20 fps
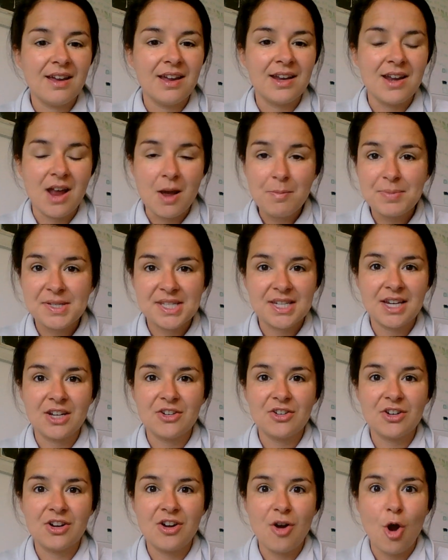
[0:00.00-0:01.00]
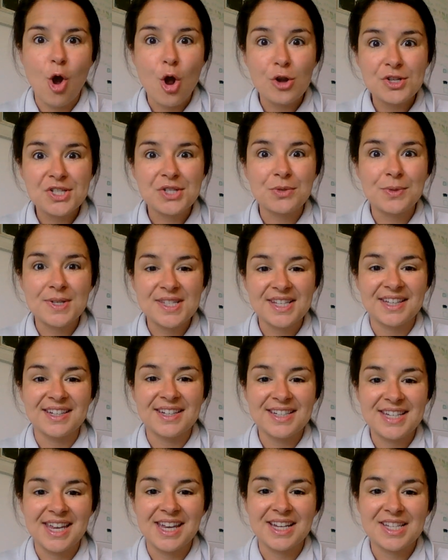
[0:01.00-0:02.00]
an upstander also is
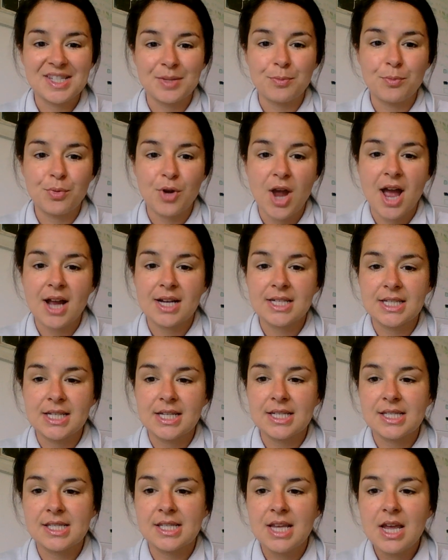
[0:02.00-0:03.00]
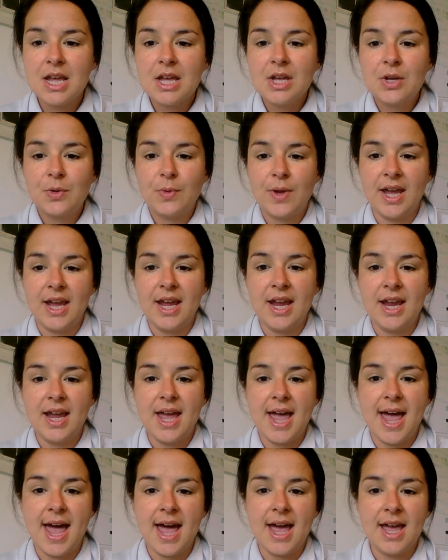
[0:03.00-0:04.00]
going to take some practice.
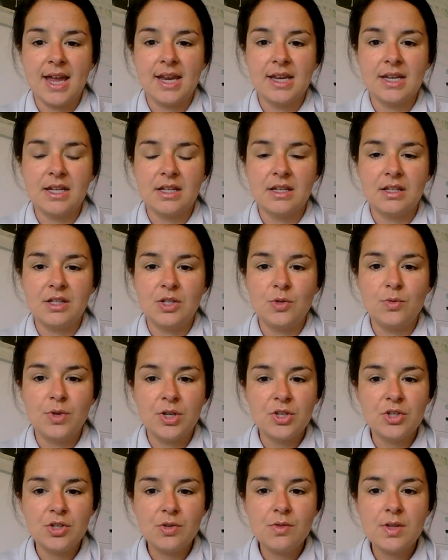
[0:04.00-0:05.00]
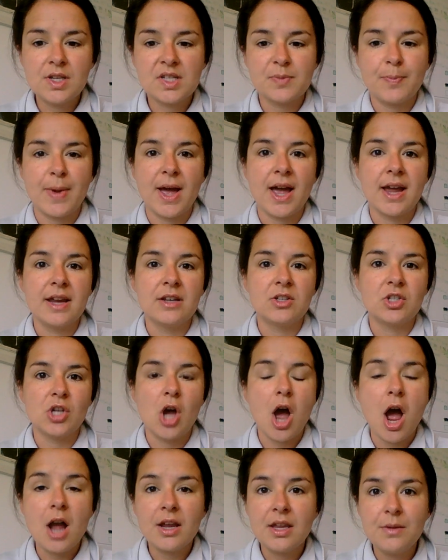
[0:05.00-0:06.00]
Okay. And you can do this by
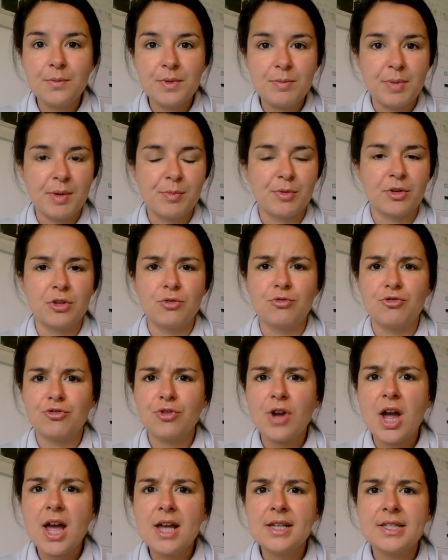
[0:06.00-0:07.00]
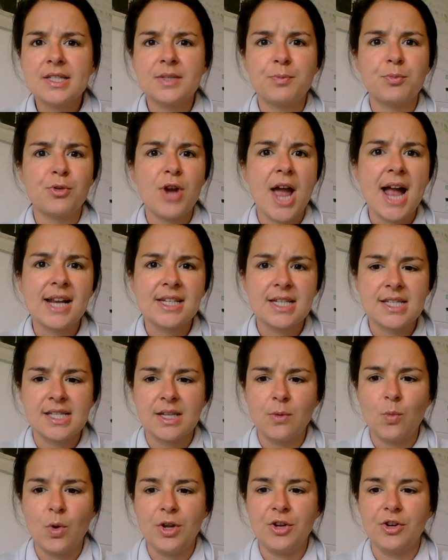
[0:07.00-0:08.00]
talking with people you trust,
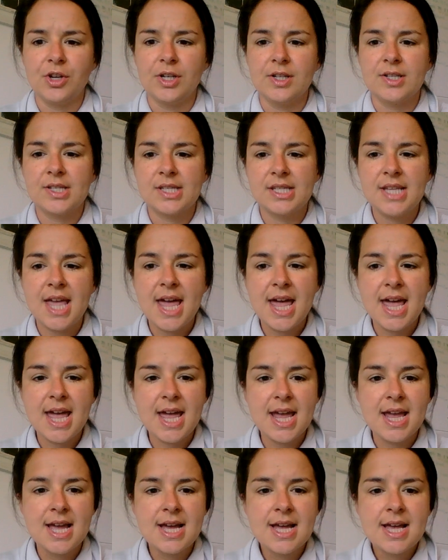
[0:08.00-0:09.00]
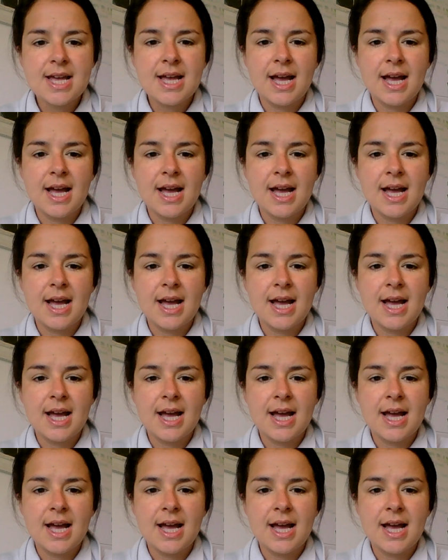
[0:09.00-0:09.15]
practicing what you're going to say,